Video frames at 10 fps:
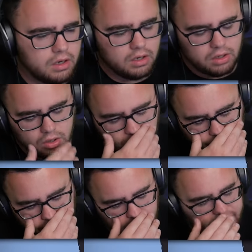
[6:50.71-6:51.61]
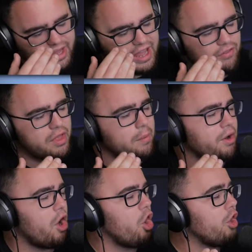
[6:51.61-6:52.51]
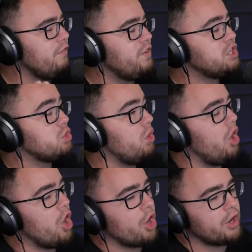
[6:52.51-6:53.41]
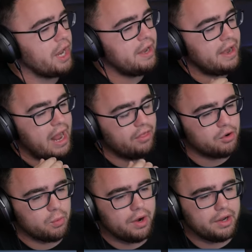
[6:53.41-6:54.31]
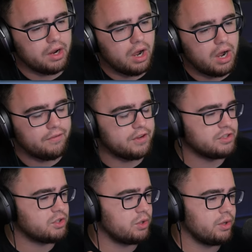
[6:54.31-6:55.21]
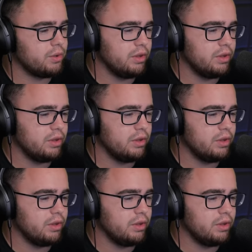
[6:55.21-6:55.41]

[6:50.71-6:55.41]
Oh no, they gave them an artificial heart, and now they're running off because they're